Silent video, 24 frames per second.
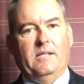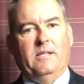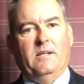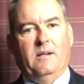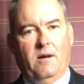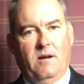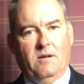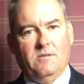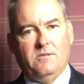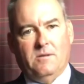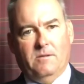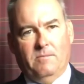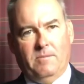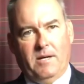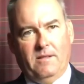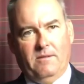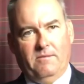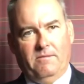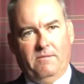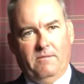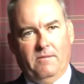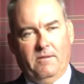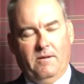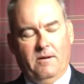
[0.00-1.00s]
And also,
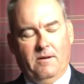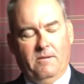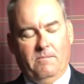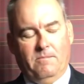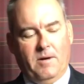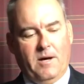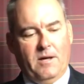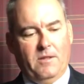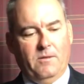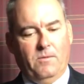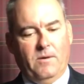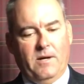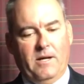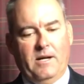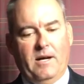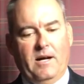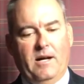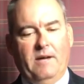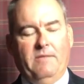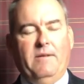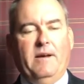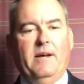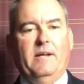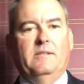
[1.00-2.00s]
by the way,
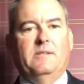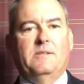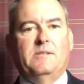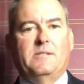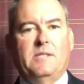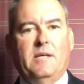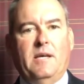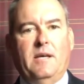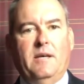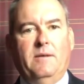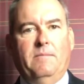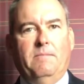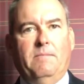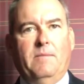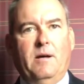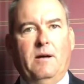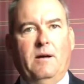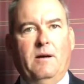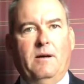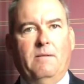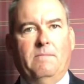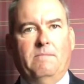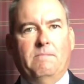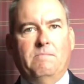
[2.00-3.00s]
I've had the same
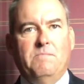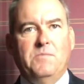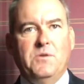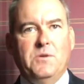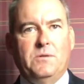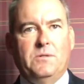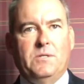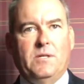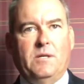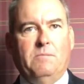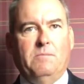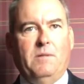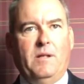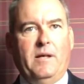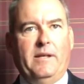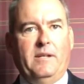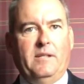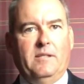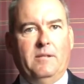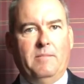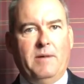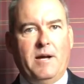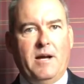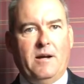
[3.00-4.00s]
music playing
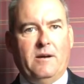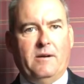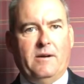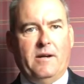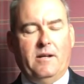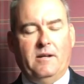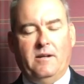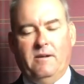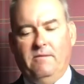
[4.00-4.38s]
in the background.